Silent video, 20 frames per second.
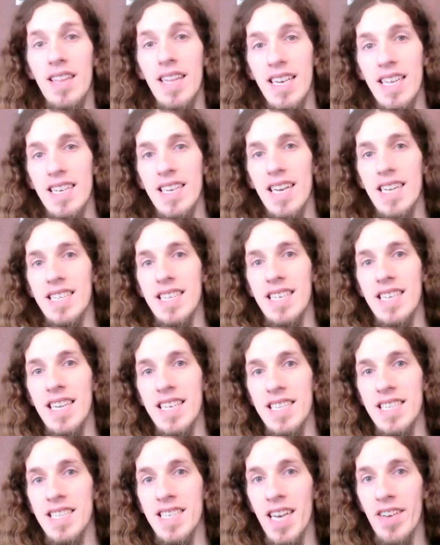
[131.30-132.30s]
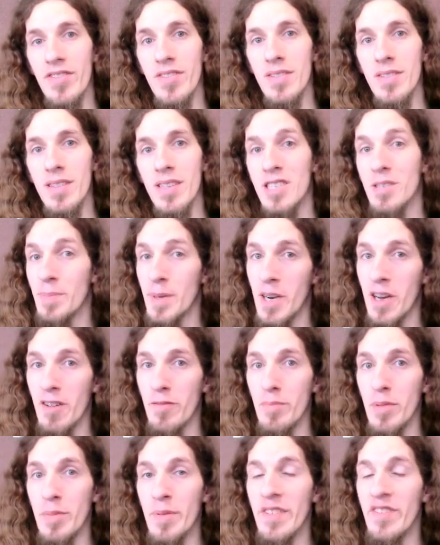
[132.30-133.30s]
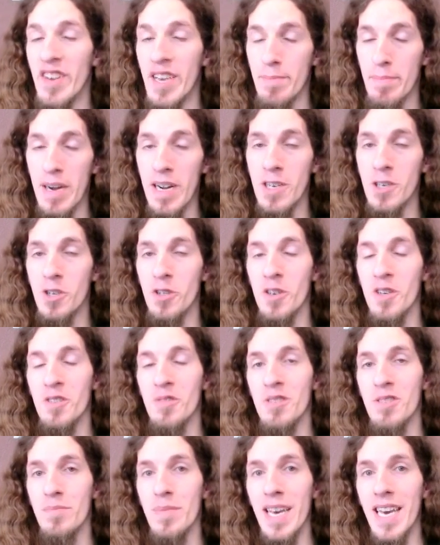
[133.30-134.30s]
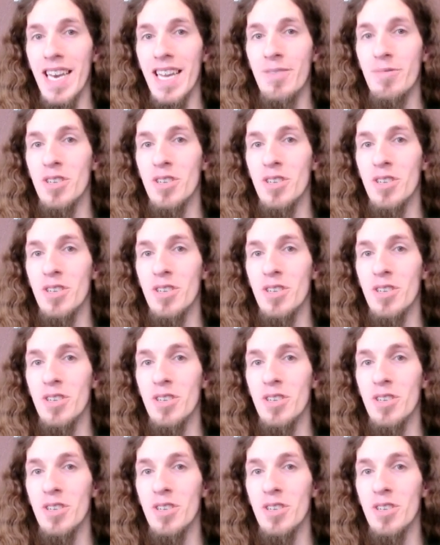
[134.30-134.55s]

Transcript: Then in 1997, the spin-off movie Vampire Journals was made,